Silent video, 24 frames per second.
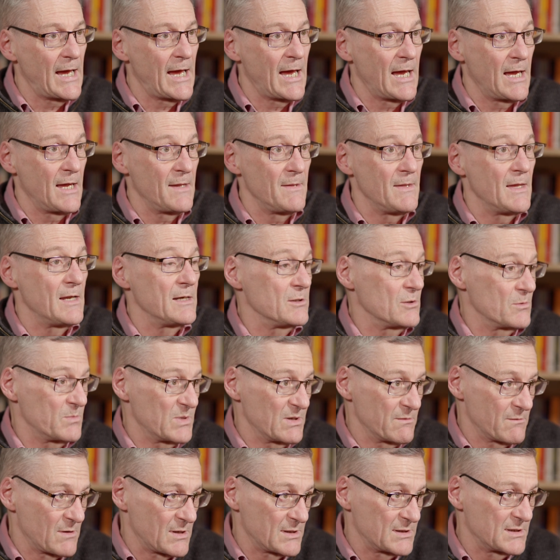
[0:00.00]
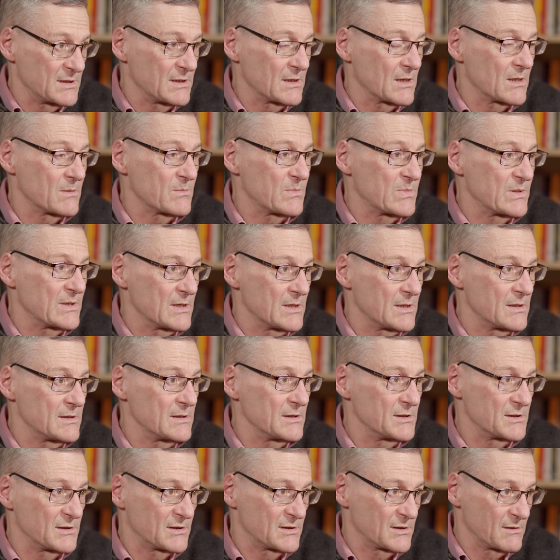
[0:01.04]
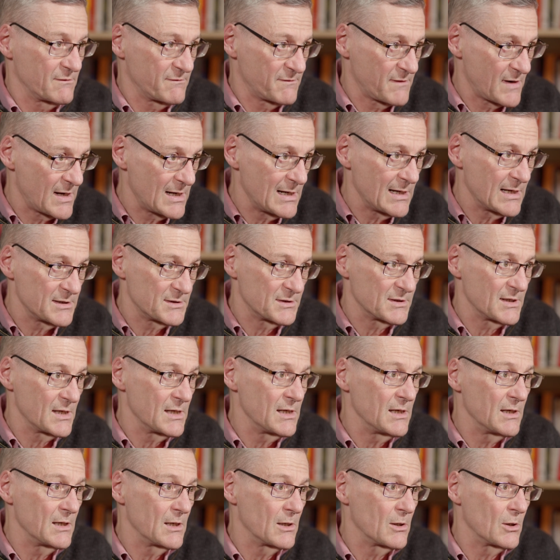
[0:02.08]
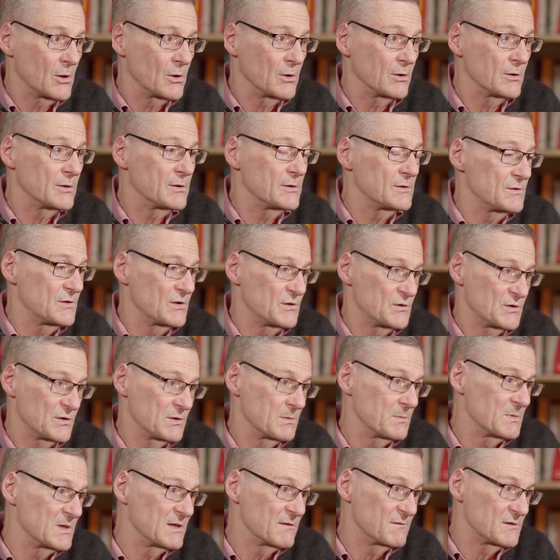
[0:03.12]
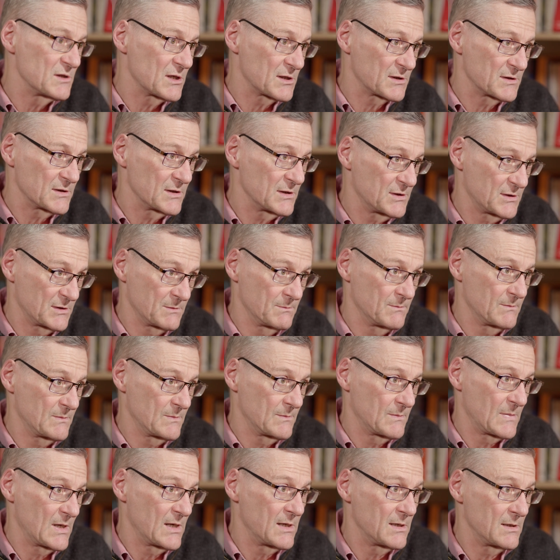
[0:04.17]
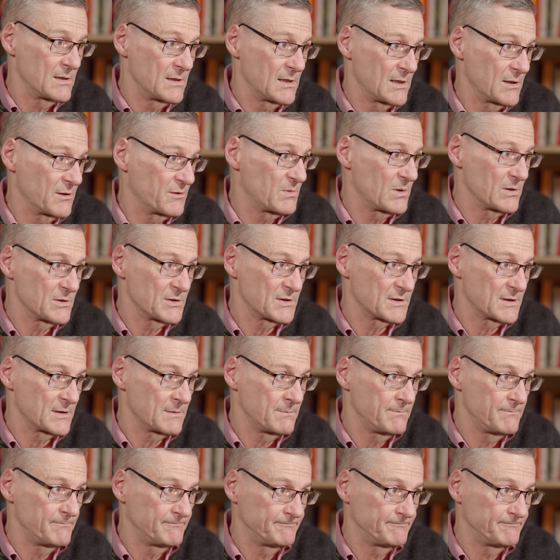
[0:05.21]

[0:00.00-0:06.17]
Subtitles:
and then you'll be writing up this final essay on distributive justice in health policy.